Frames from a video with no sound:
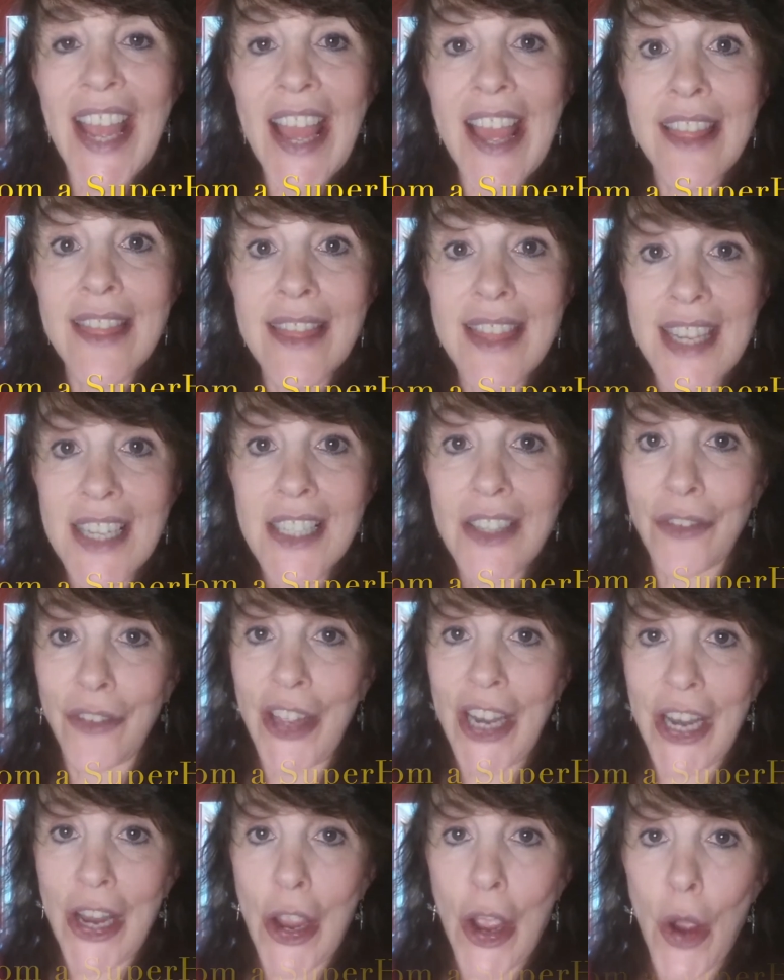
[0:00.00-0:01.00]
In this
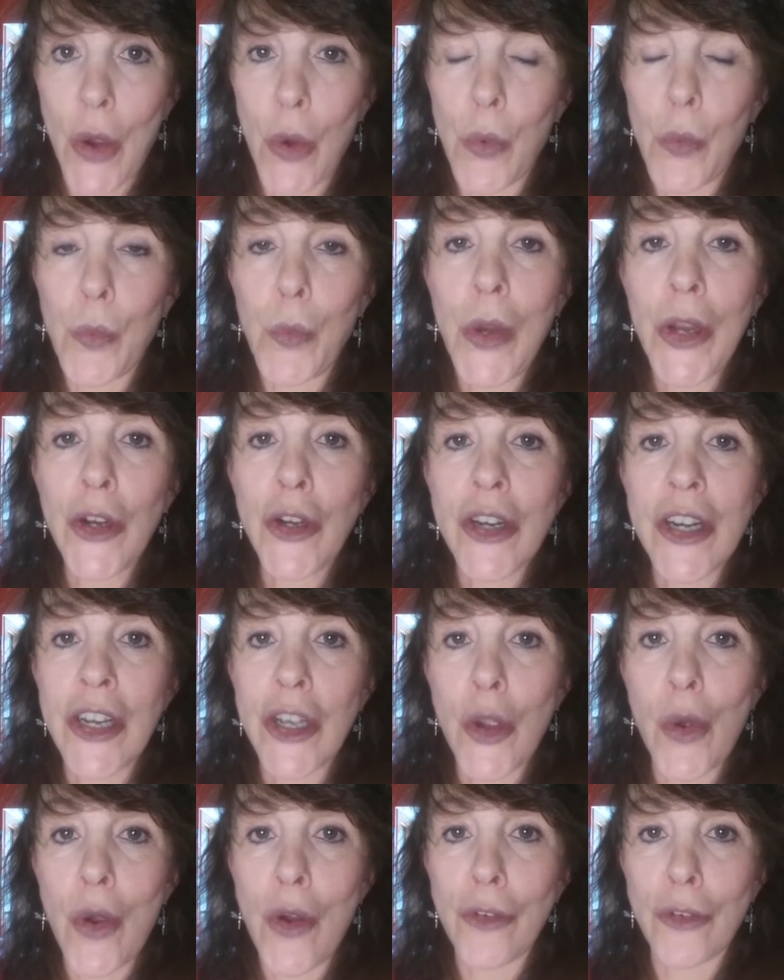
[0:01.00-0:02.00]
video, we're going to
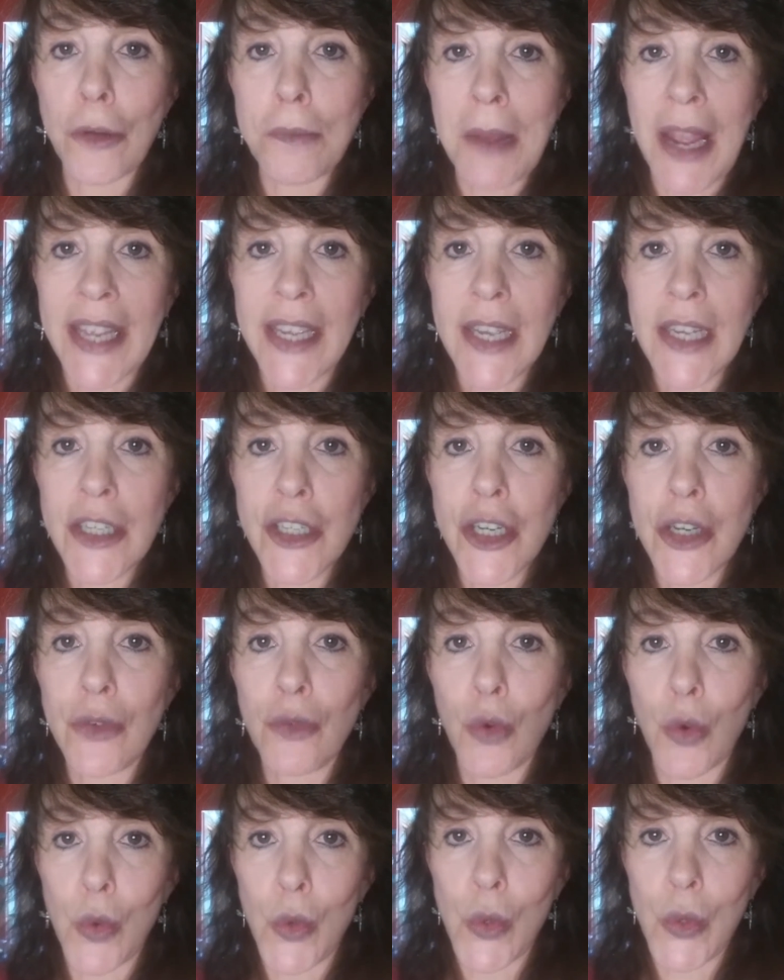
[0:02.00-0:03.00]
go over my kitchen
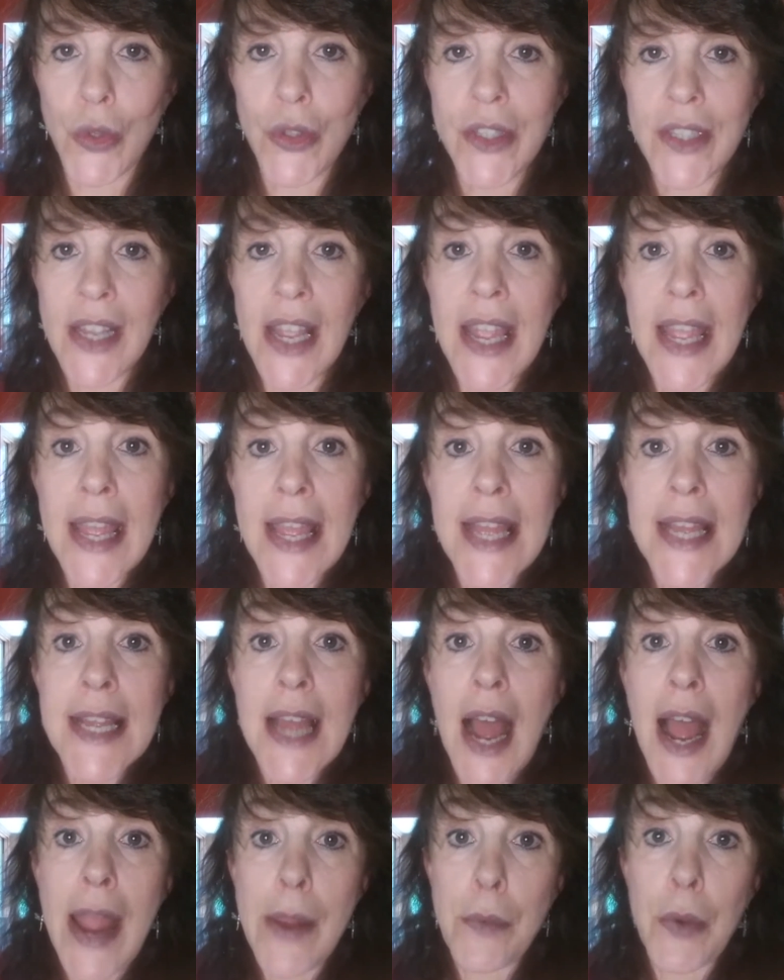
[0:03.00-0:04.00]
rules.
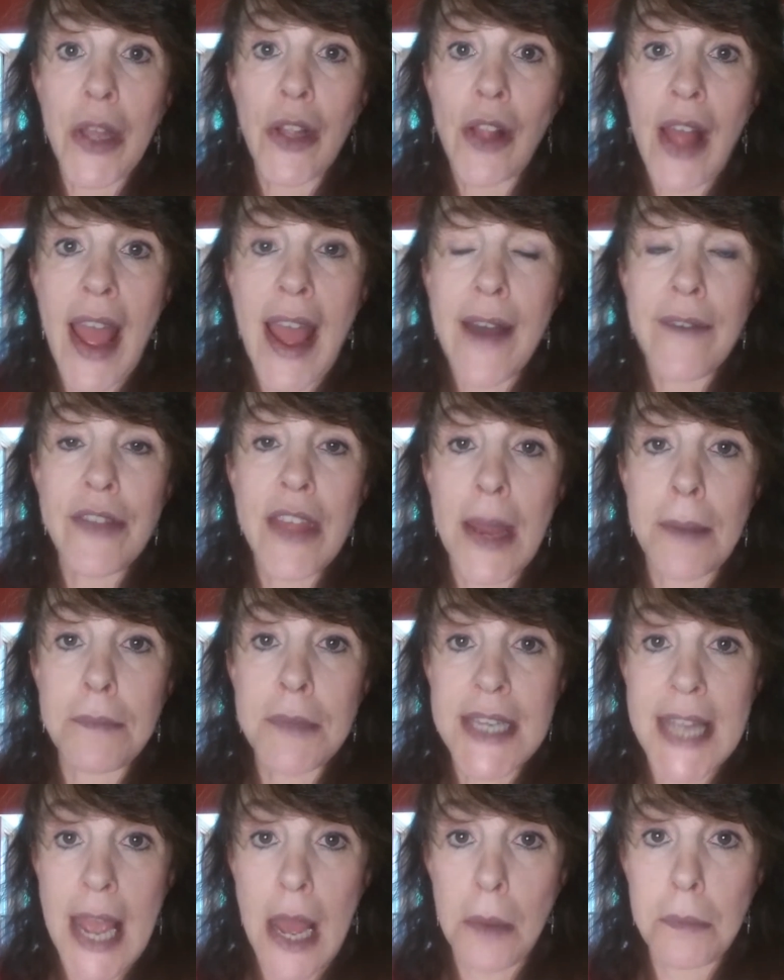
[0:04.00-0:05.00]
I will have them
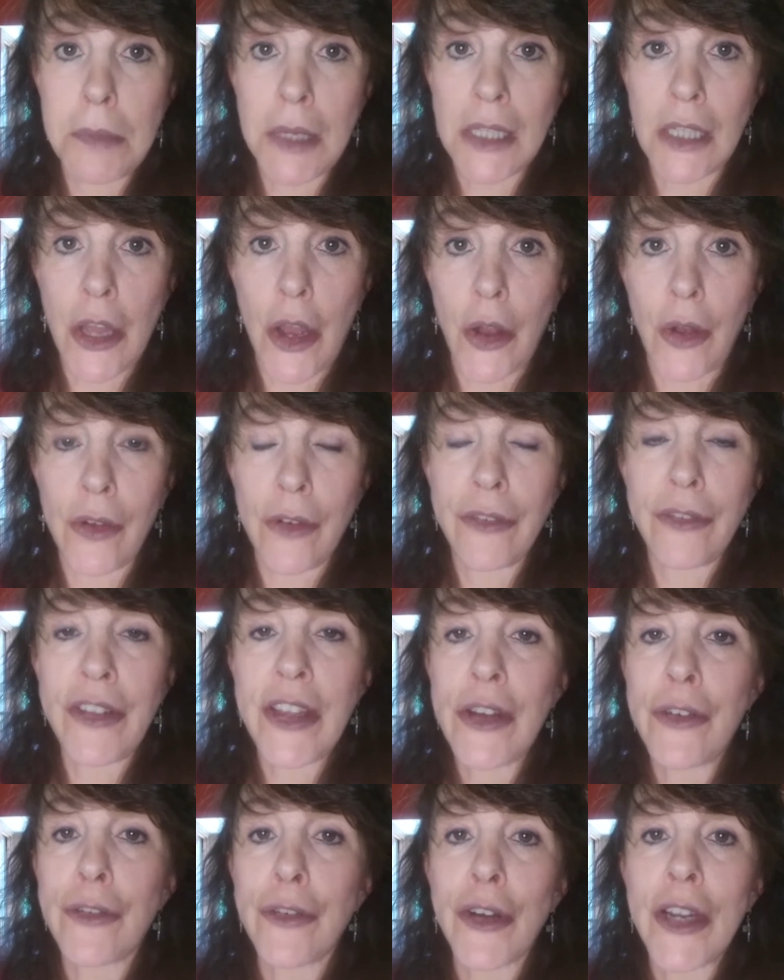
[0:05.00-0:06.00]
down below.
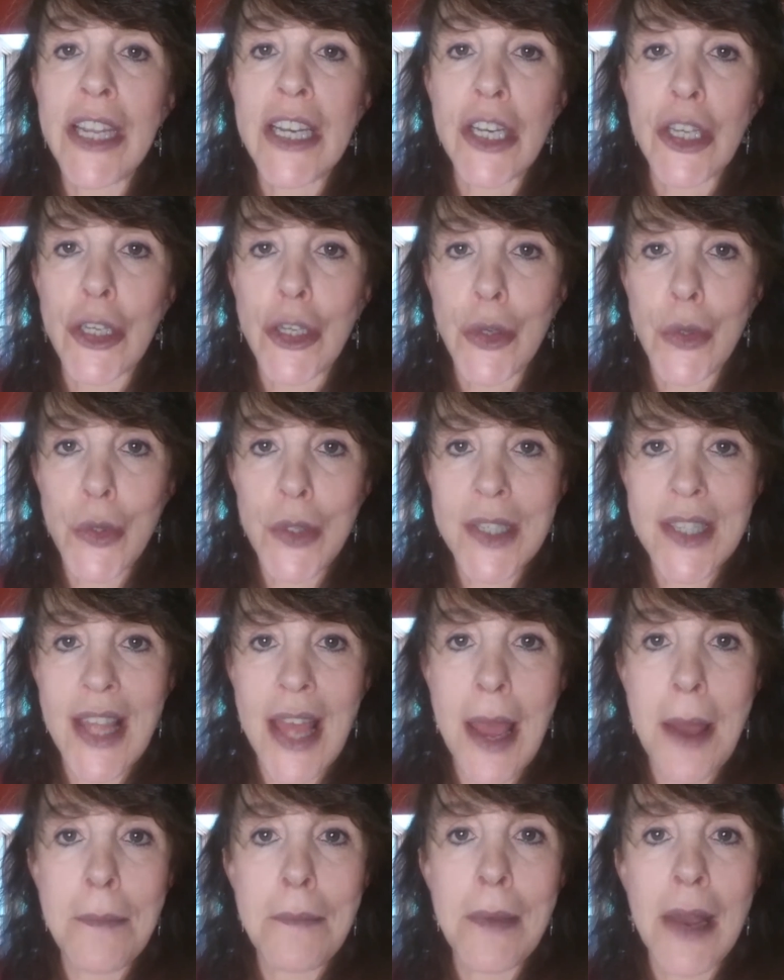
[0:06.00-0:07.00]
Feel free to use
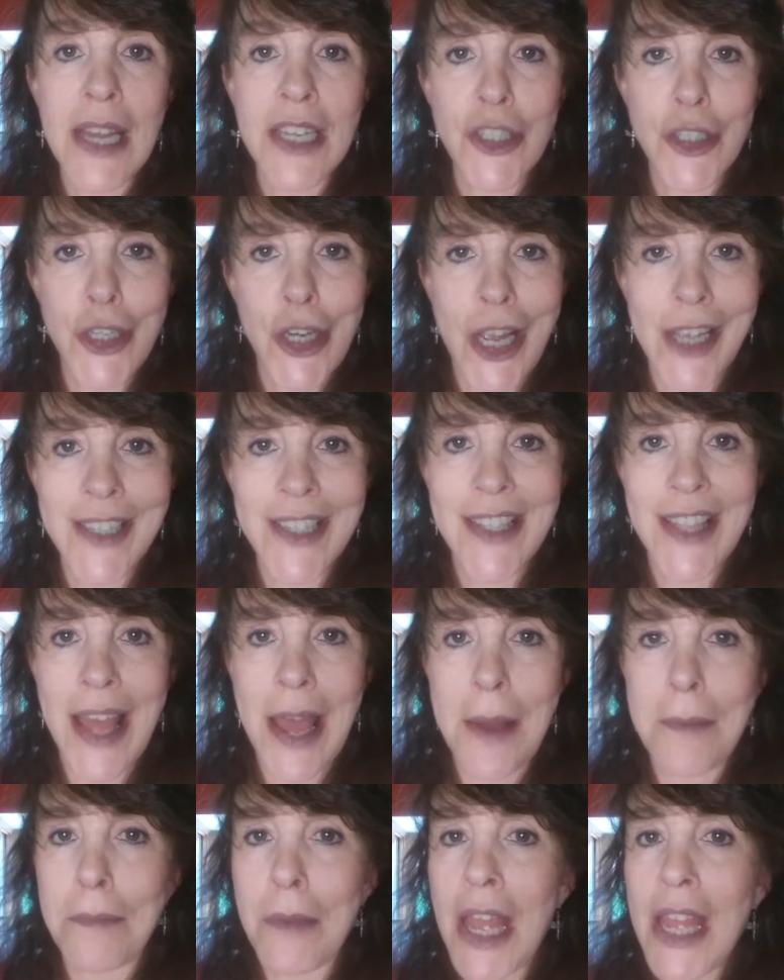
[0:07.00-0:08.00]
them, adjust
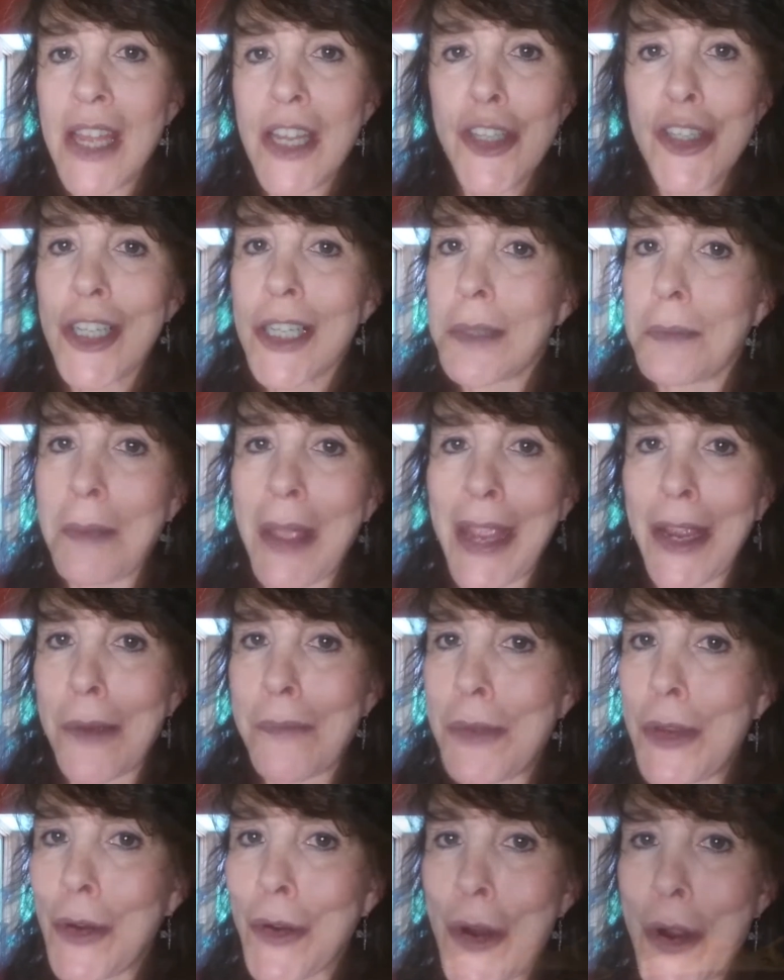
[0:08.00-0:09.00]
them, just make
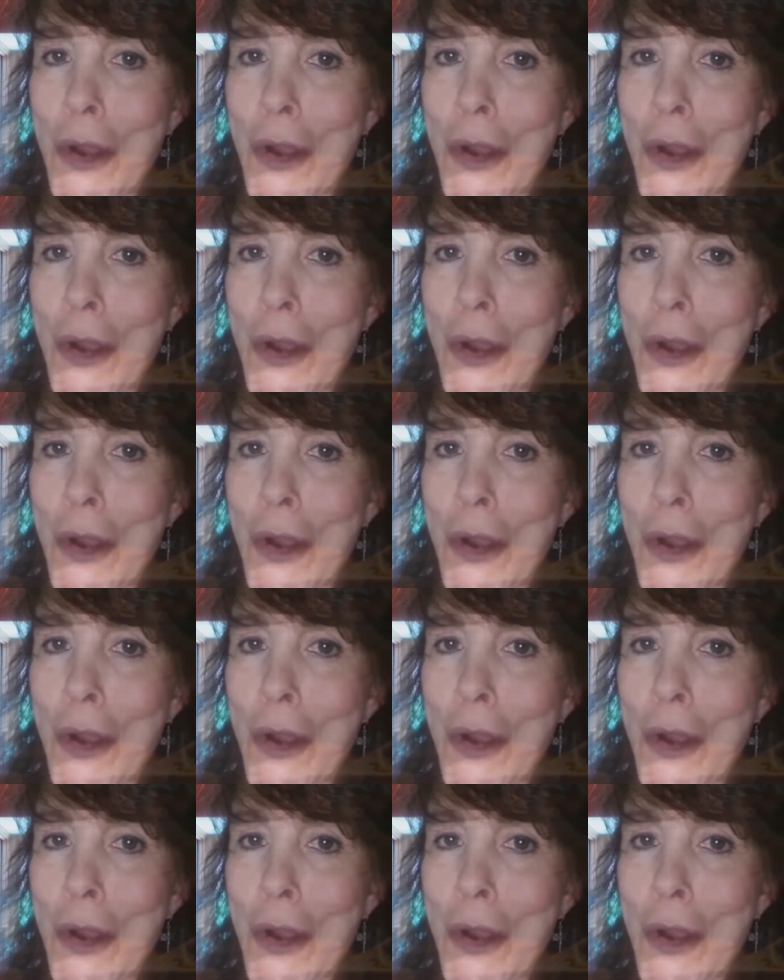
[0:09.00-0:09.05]
them your